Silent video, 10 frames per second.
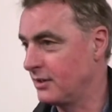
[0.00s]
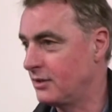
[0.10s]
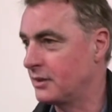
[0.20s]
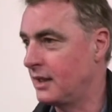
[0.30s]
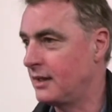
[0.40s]
and
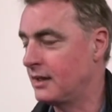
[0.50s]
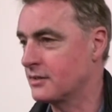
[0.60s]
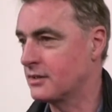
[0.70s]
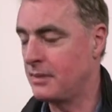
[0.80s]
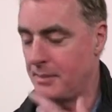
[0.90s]
look where they led
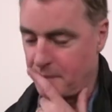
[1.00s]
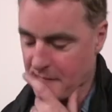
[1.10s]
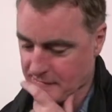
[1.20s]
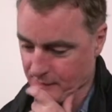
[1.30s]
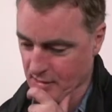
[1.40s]
us, so maybe
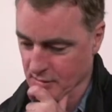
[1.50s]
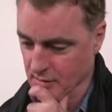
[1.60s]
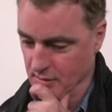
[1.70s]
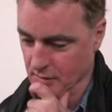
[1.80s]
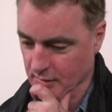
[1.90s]
the best advice
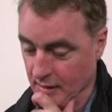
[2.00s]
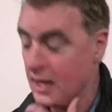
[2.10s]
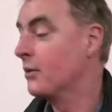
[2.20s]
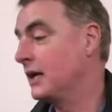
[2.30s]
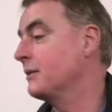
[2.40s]
isn't a good thing.
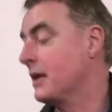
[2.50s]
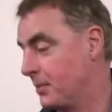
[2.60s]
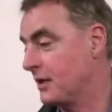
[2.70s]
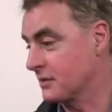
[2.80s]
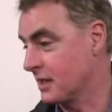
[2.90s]
But anyway, in
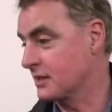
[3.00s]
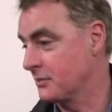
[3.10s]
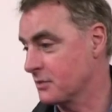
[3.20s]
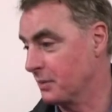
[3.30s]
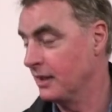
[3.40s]
Bono's case, it
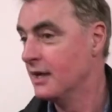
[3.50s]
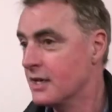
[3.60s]
must be.